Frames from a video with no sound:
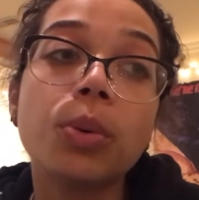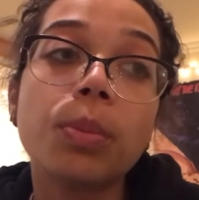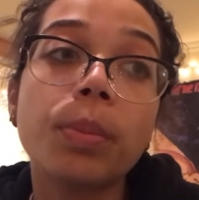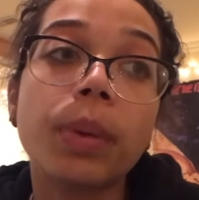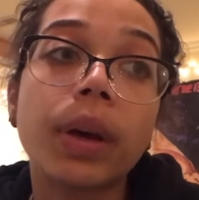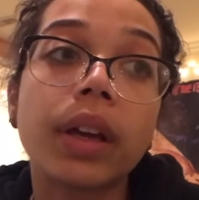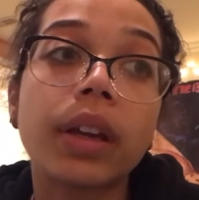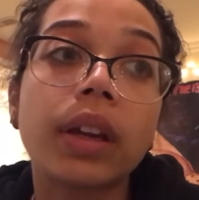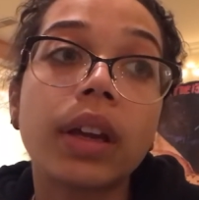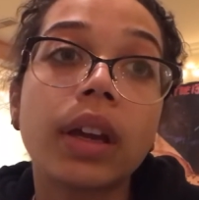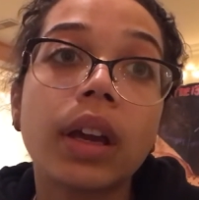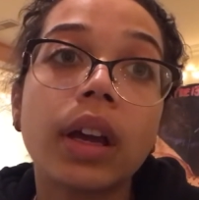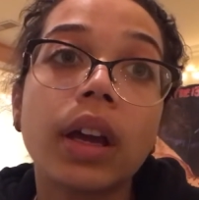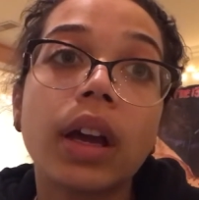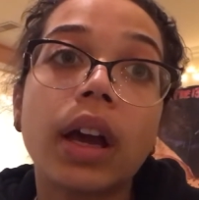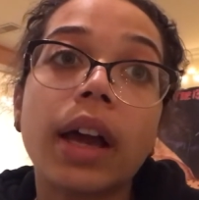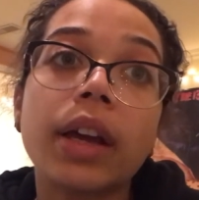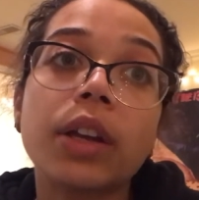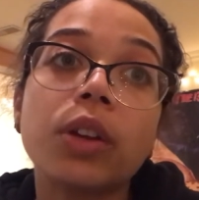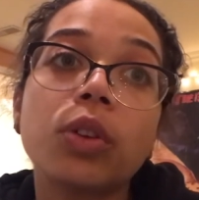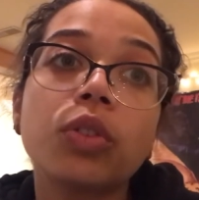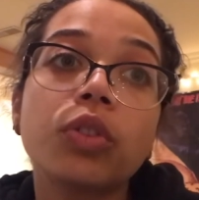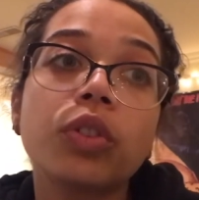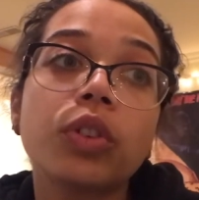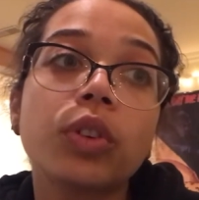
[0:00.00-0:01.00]
But I
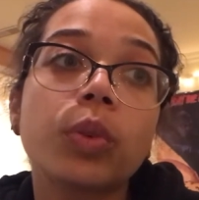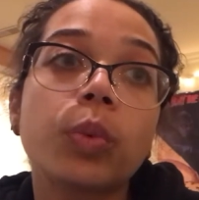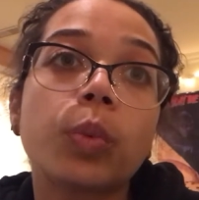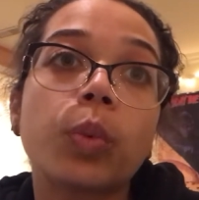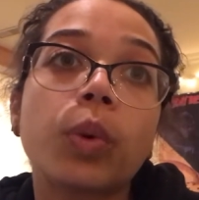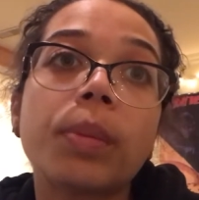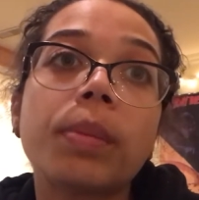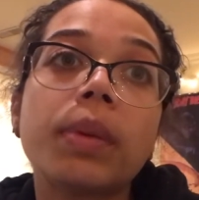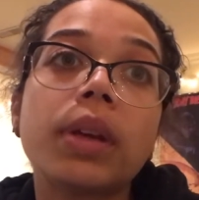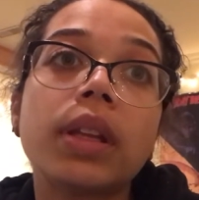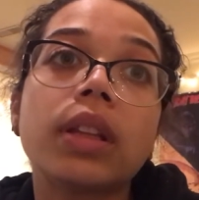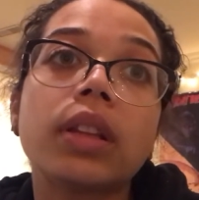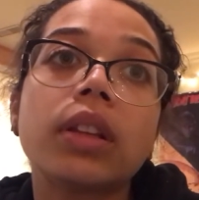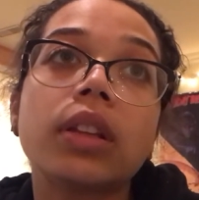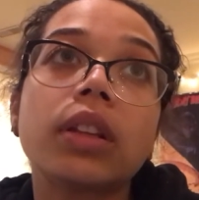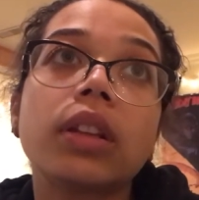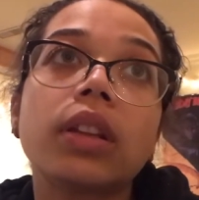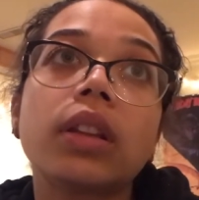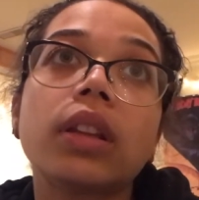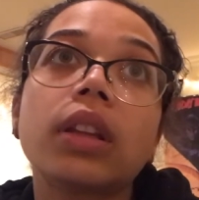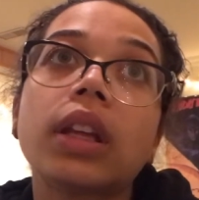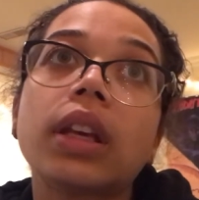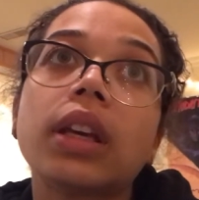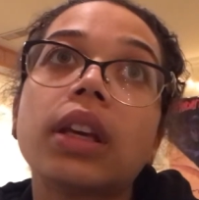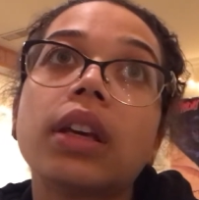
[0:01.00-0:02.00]
know for women that
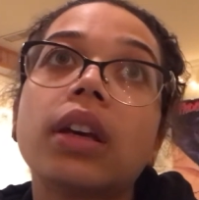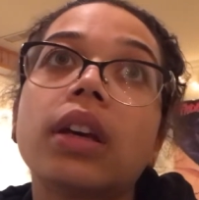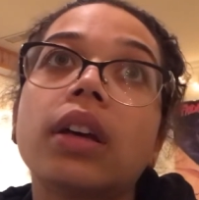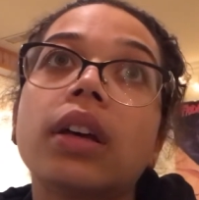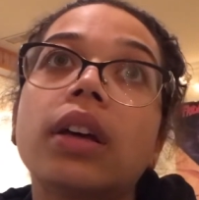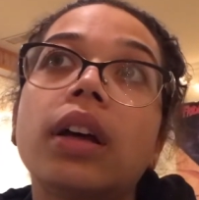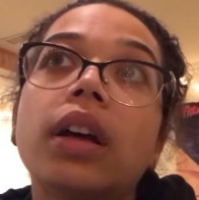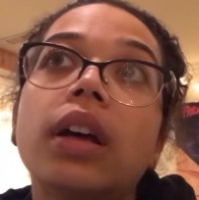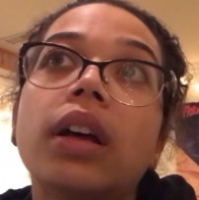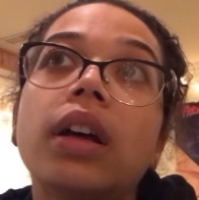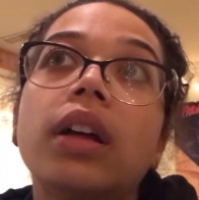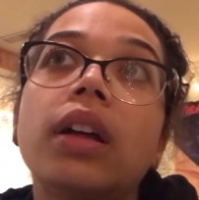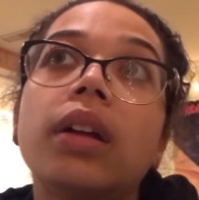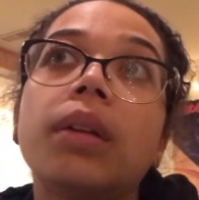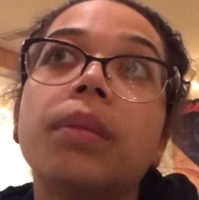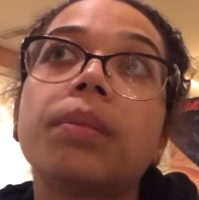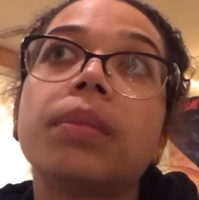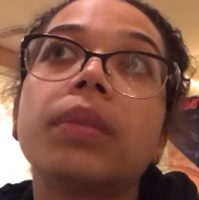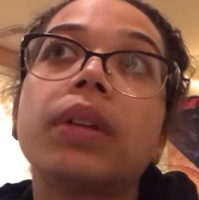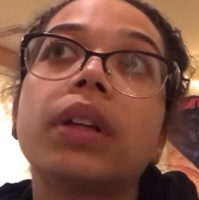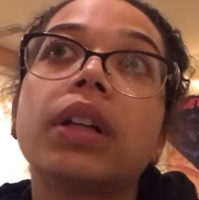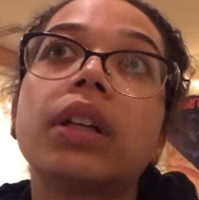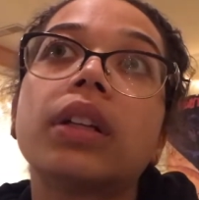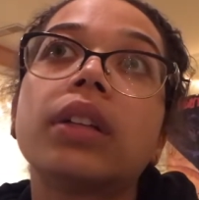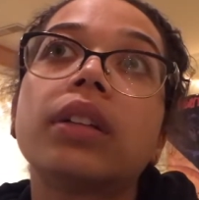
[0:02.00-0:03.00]
like
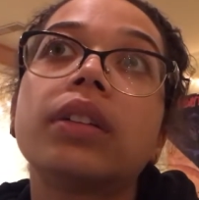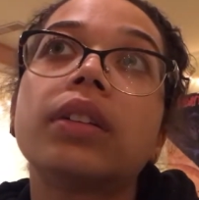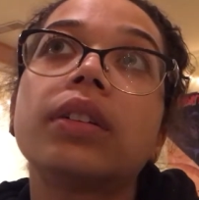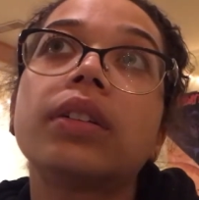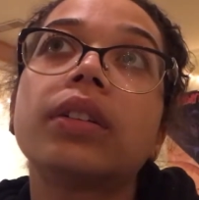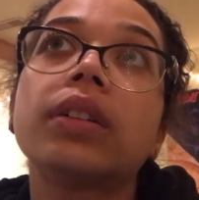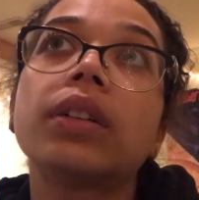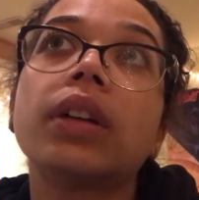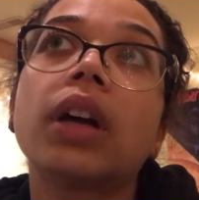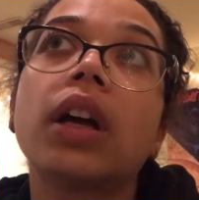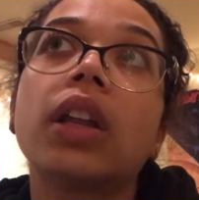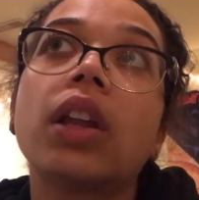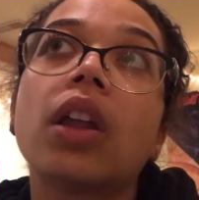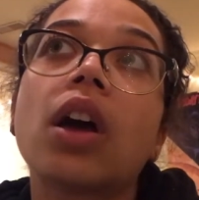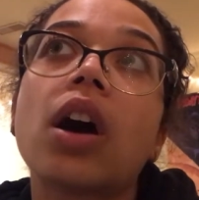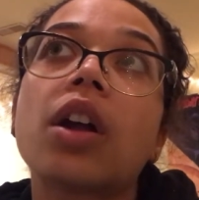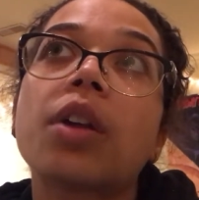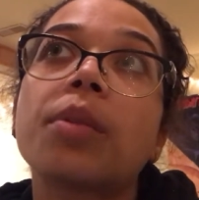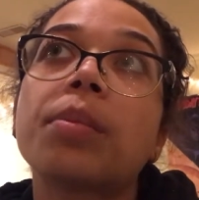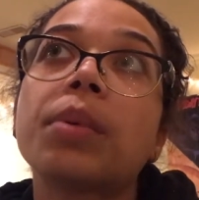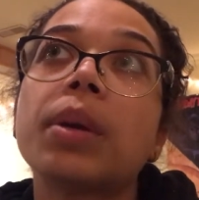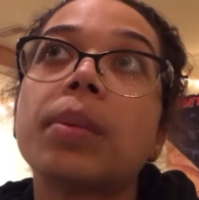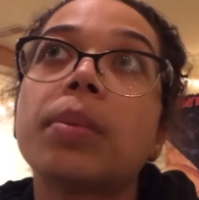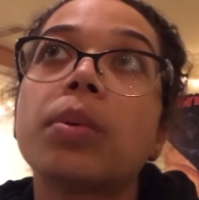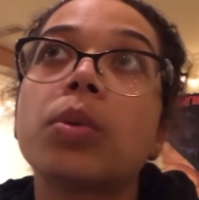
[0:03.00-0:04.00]
a lot of
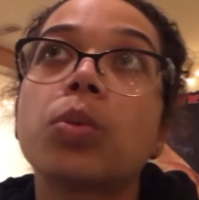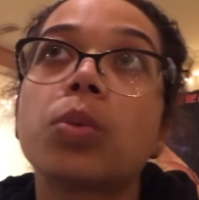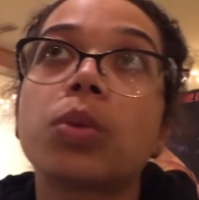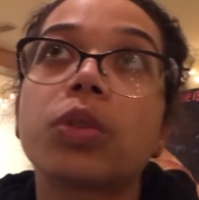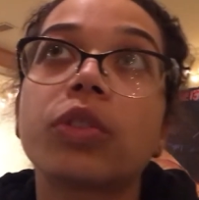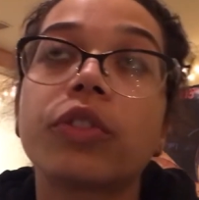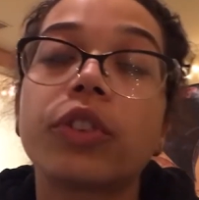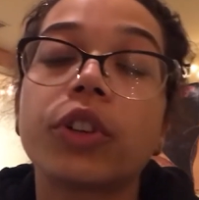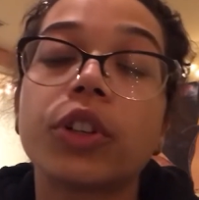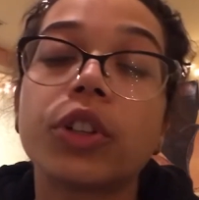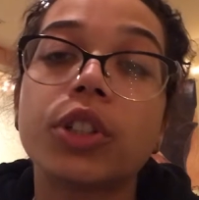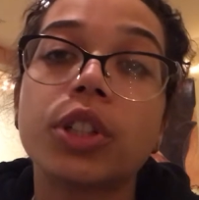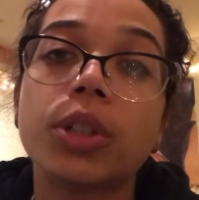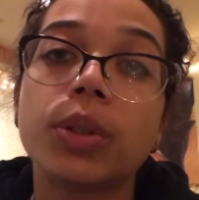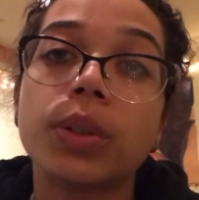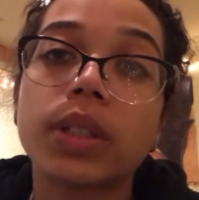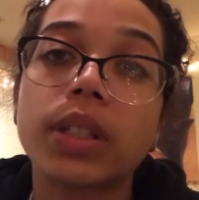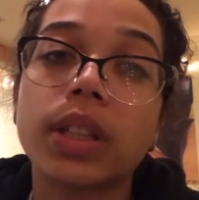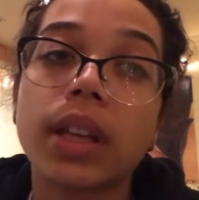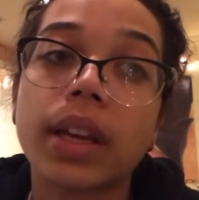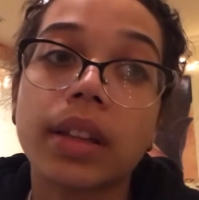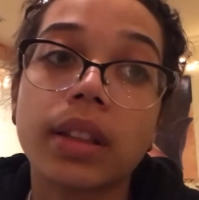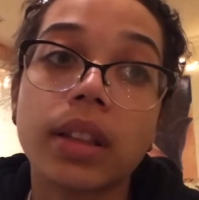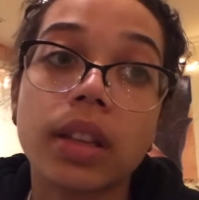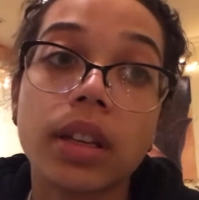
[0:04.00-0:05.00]
people refer to as
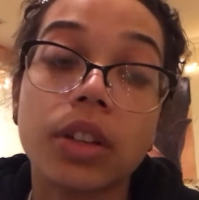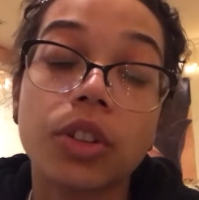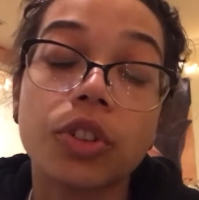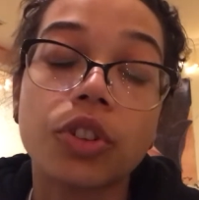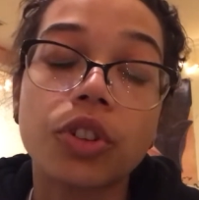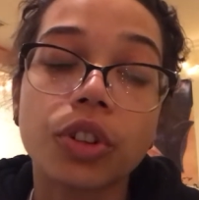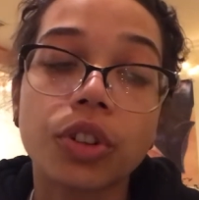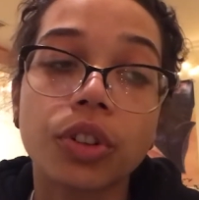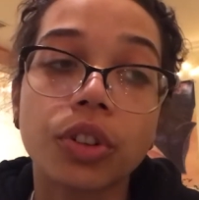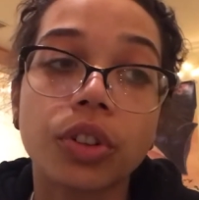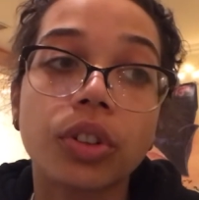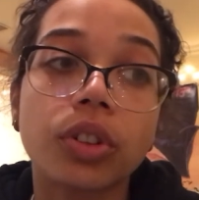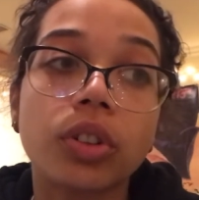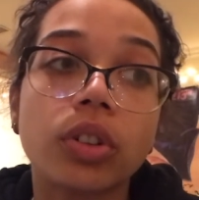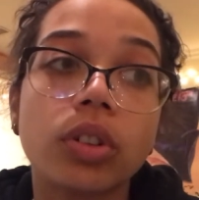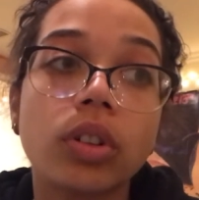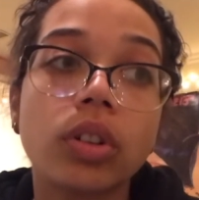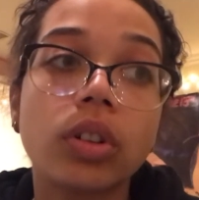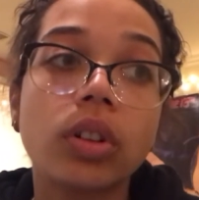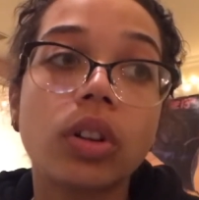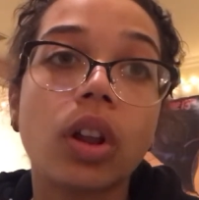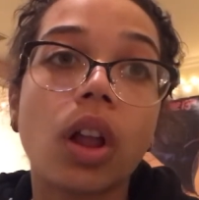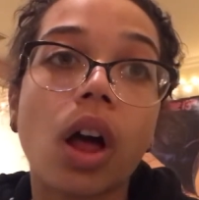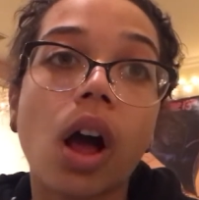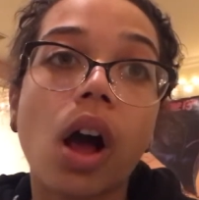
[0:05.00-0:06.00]
like the internal
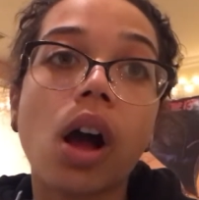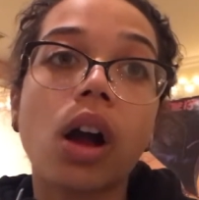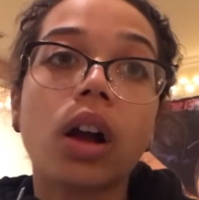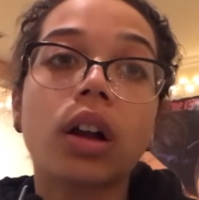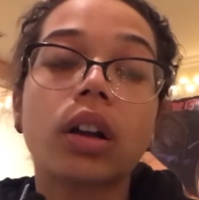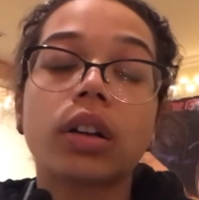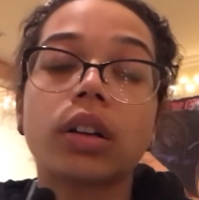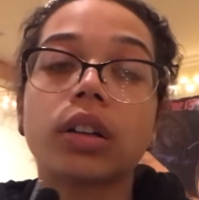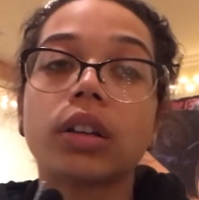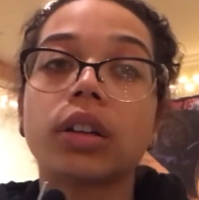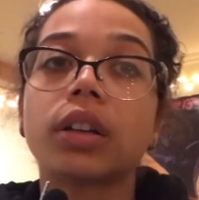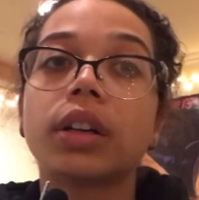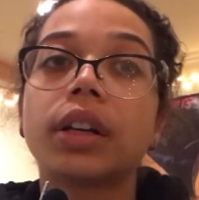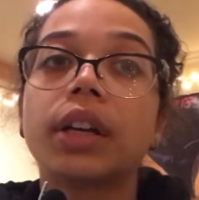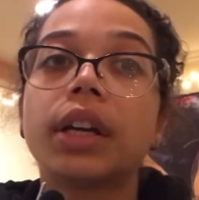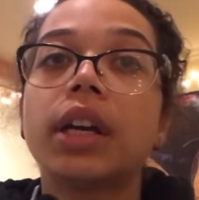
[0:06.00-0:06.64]
clock or